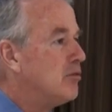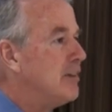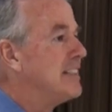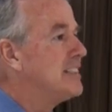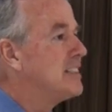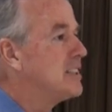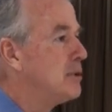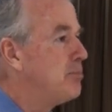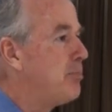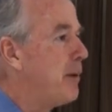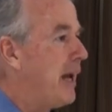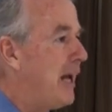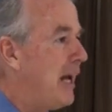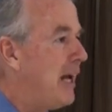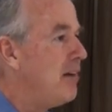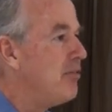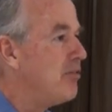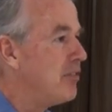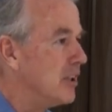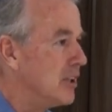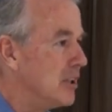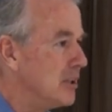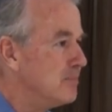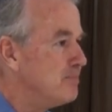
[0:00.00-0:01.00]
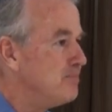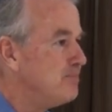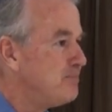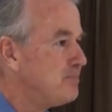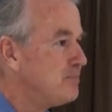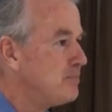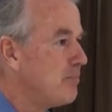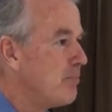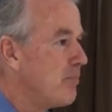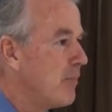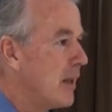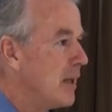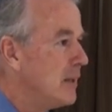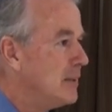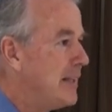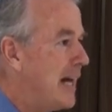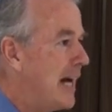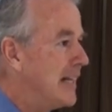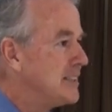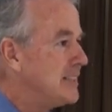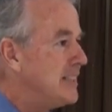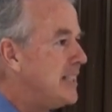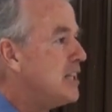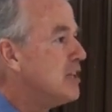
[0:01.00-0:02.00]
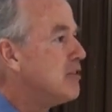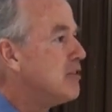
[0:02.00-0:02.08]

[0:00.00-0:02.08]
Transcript: risk behavior. That's